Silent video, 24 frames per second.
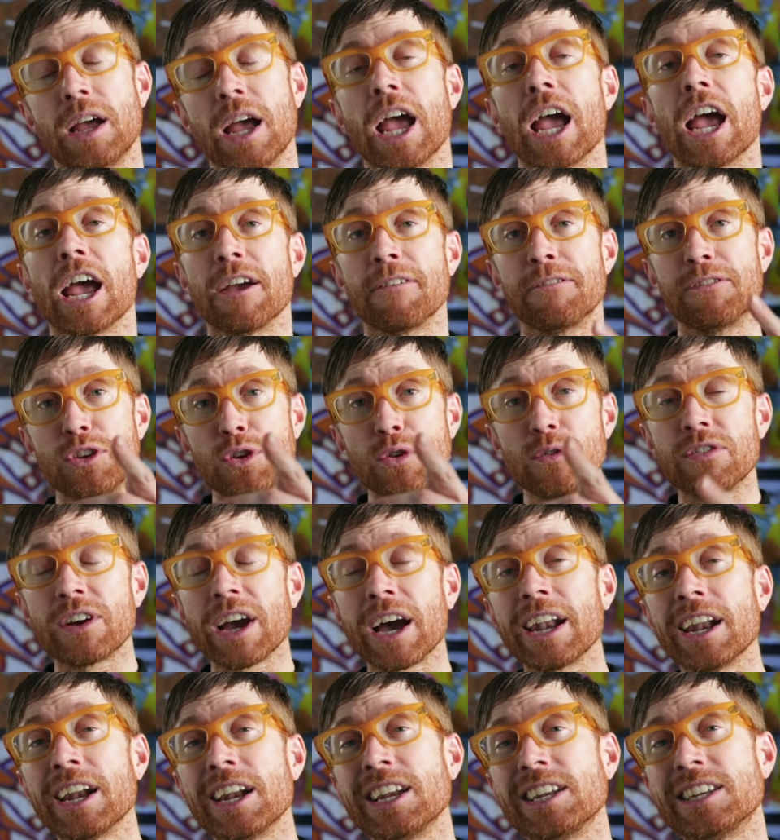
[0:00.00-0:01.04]
If you've
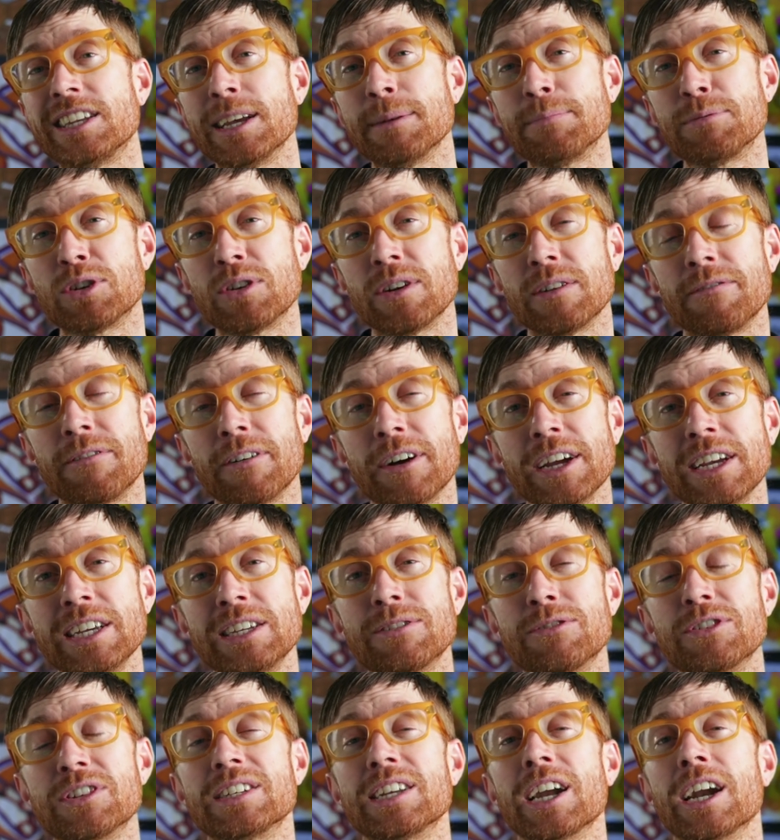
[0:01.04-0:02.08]
got any tips or advice
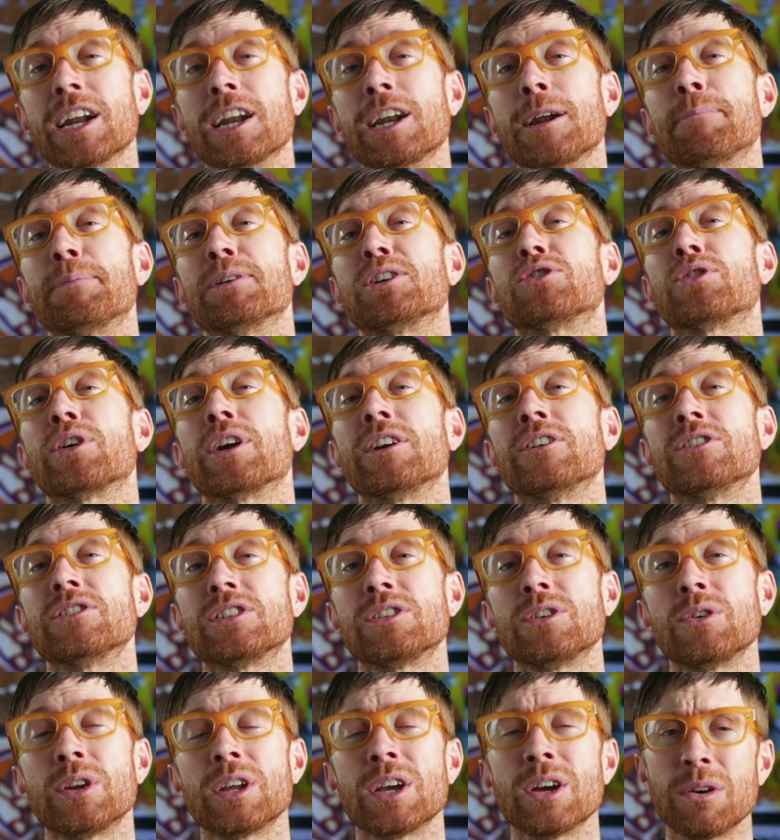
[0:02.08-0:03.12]
for setting up a trainer
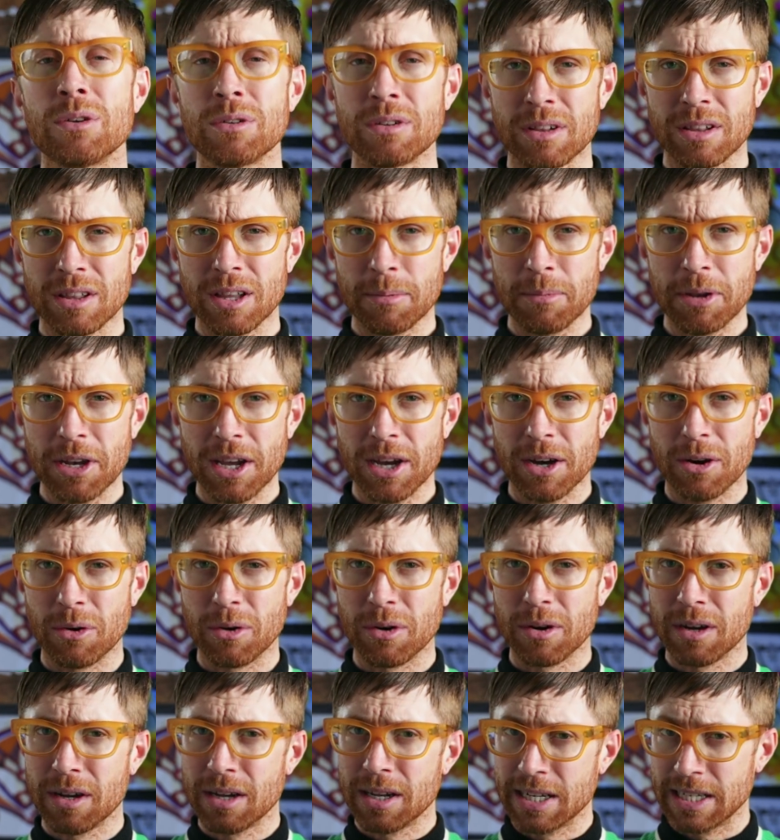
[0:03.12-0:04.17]
studio, let me know
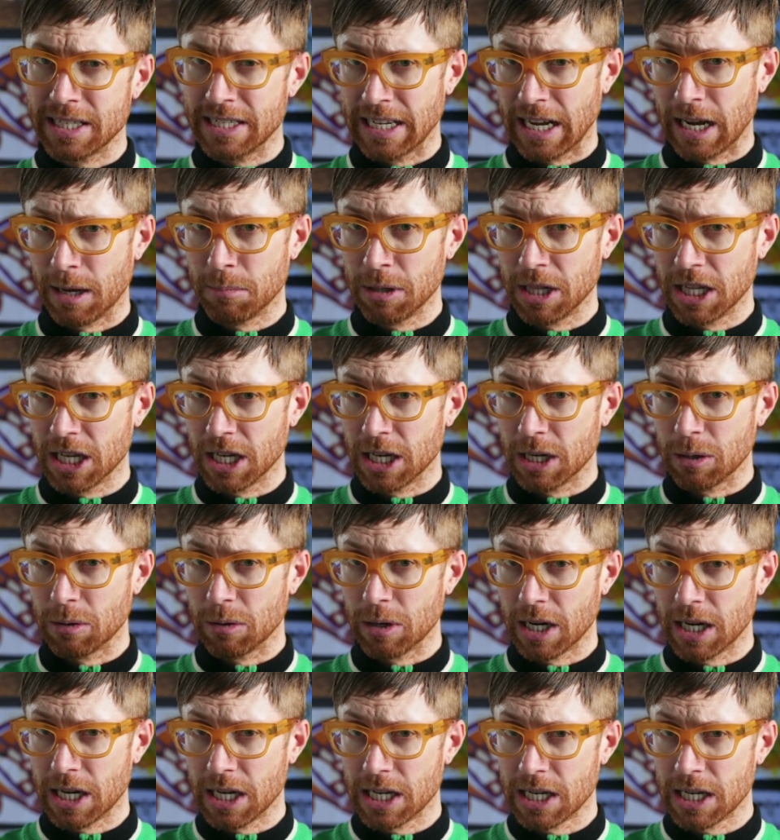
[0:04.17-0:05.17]
down below.